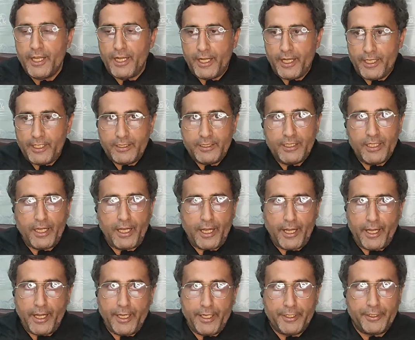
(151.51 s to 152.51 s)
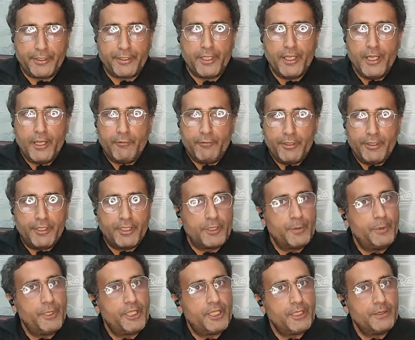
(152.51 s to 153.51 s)
At the end, when
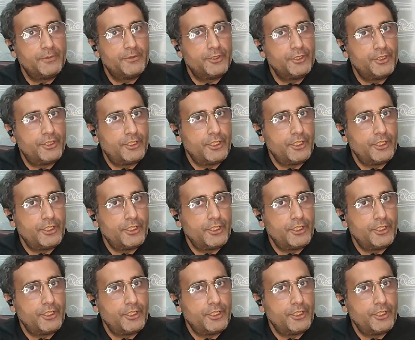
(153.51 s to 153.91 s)
it becomes the